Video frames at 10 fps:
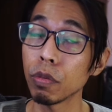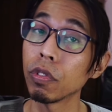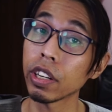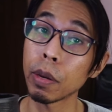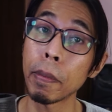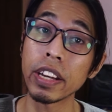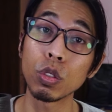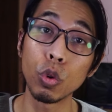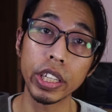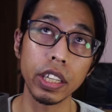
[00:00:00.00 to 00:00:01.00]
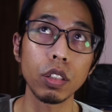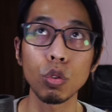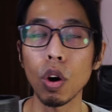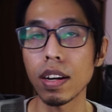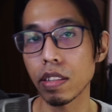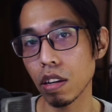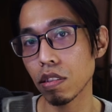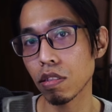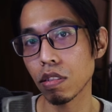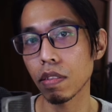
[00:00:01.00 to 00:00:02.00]
keep recommend Gulikit to
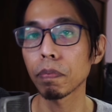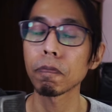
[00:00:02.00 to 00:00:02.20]
others?